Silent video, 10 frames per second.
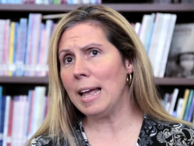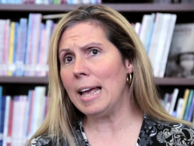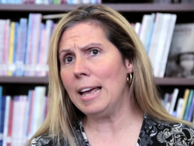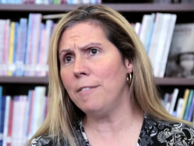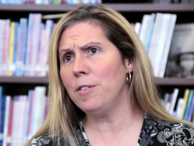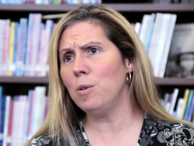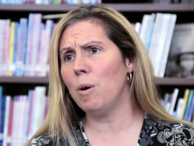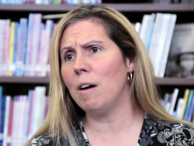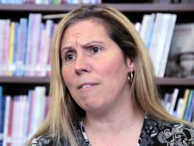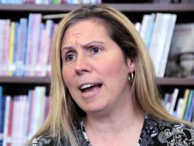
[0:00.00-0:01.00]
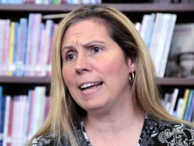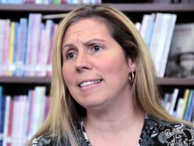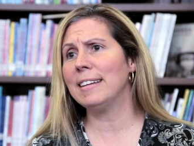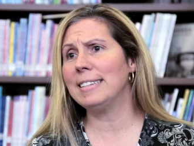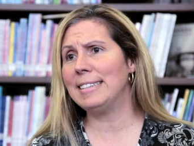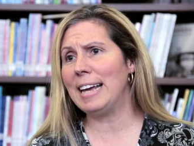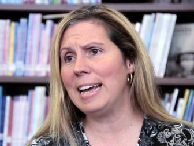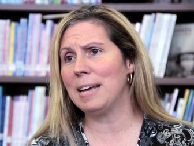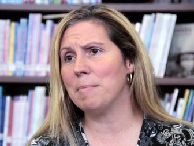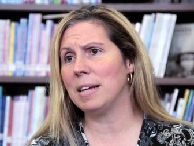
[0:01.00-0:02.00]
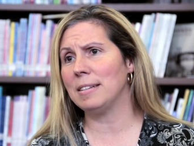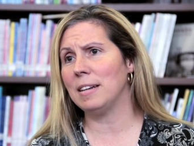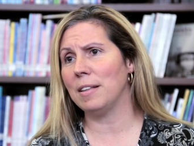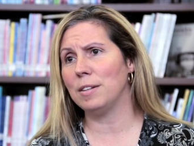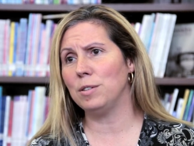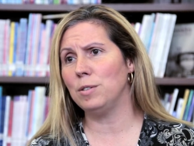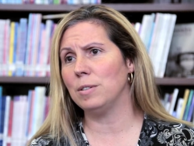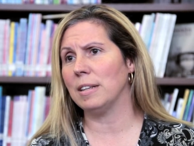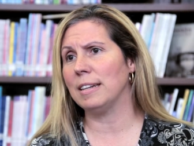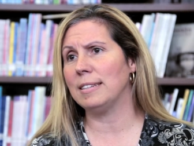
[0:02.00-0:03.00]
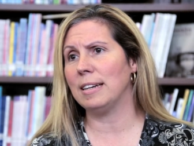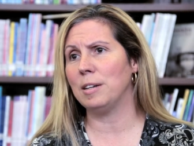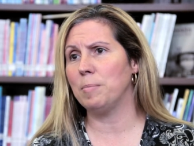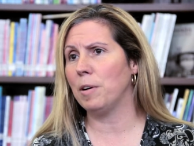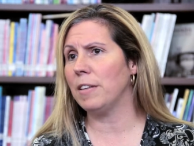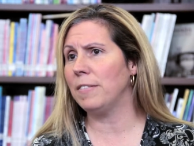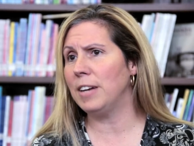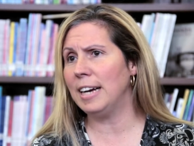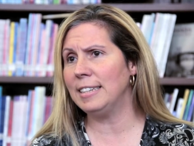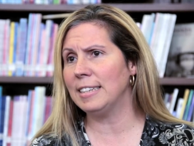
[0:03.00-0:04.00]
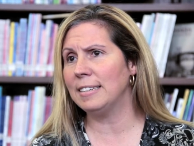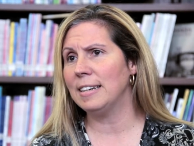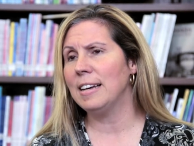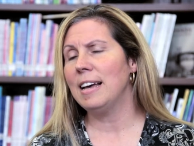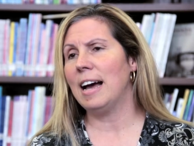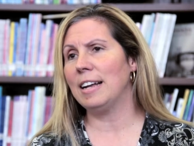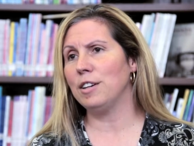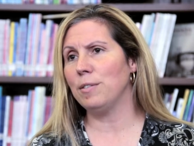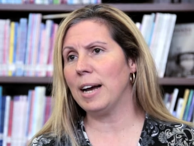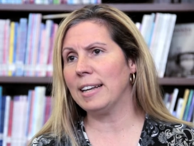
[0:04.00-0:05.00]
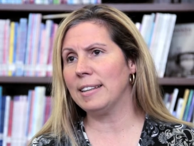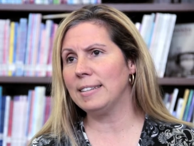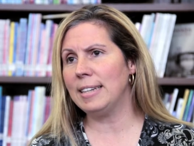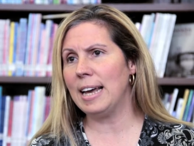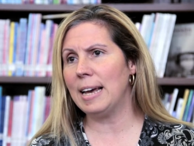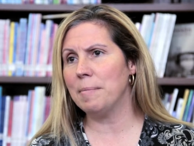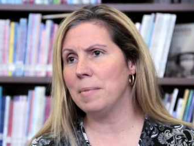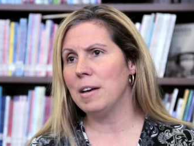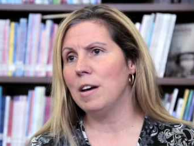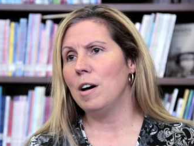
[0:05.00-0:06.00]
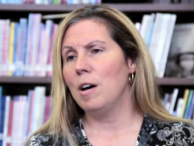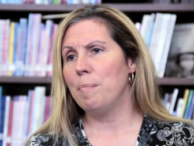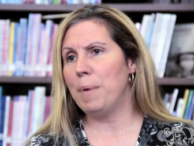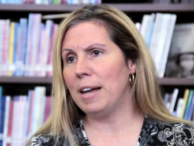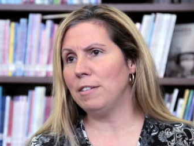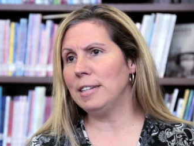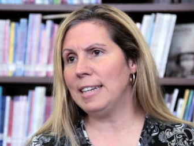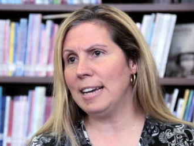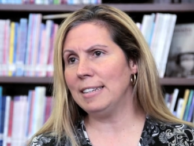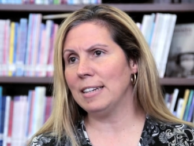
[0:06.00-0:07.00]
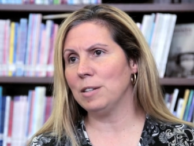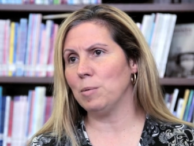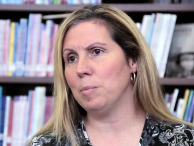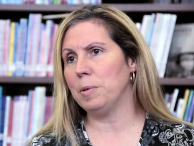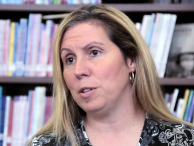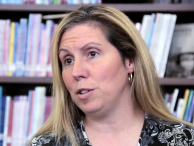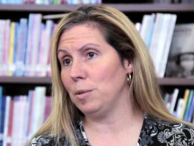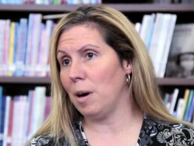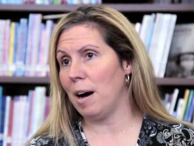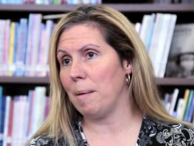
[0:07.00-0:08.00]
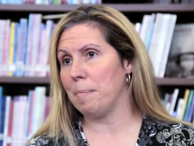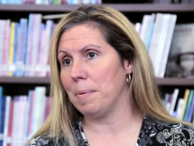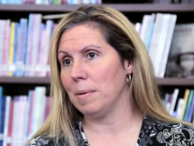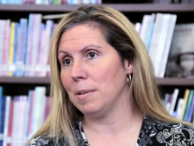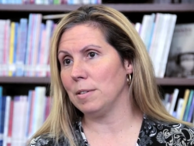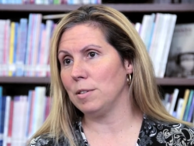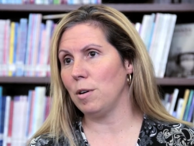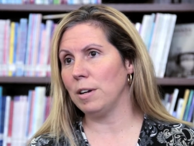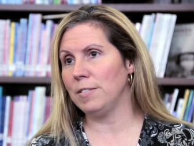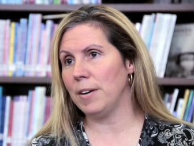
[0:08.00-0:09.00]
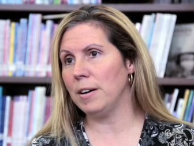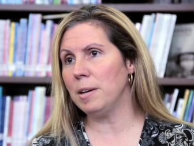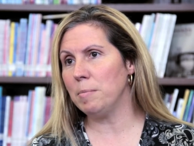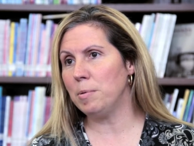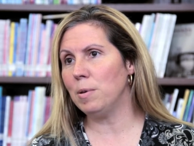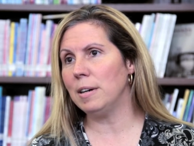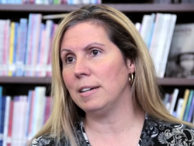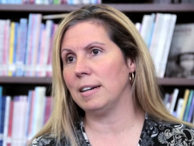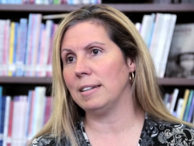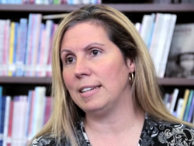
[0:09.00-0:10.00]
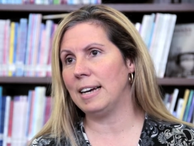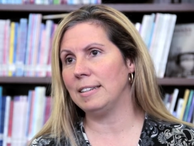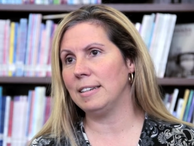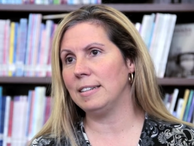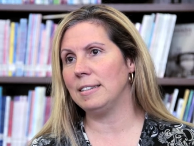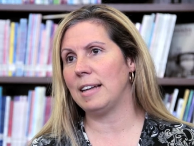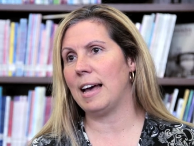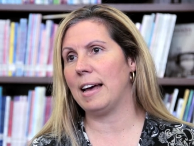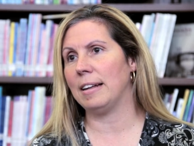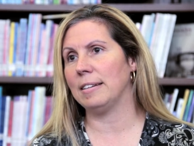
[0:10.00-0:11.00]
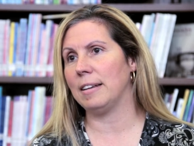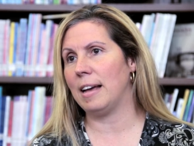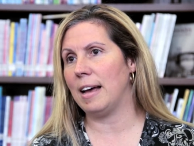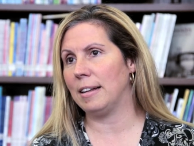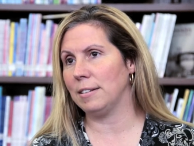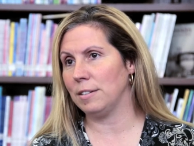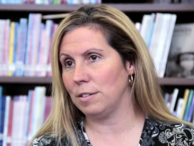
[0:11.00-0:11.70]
If you are ranked the same as another student, let's say you both have 90s and you're ranked the same, better attendance will push you up. So it's very important, attendance and